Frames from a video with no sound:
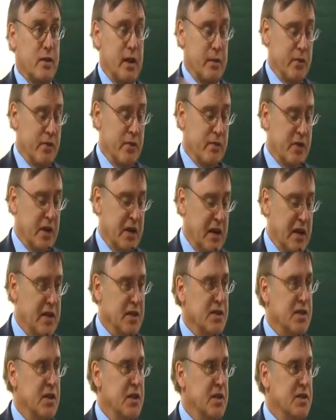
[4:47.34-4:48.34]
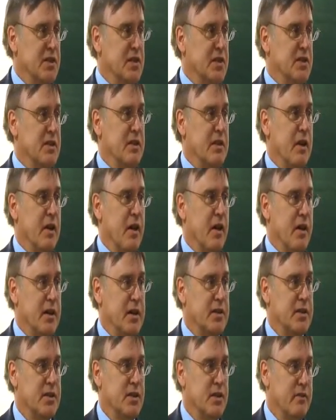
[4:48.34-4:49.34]
there are a number of Canadian citizens in the
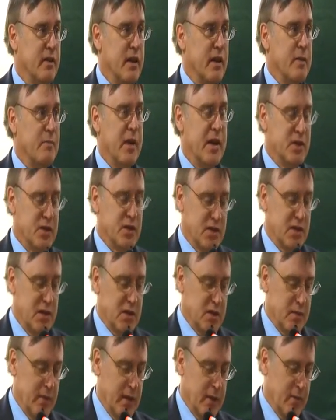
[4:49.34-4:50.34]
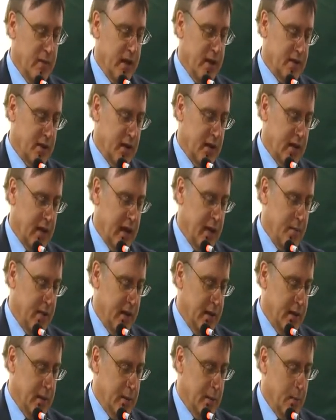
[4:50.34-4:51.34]
audience. You mentioned it to me as I
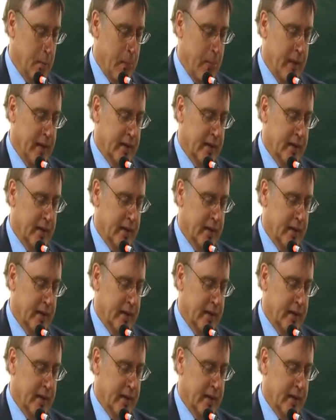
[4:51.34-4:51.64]
came in.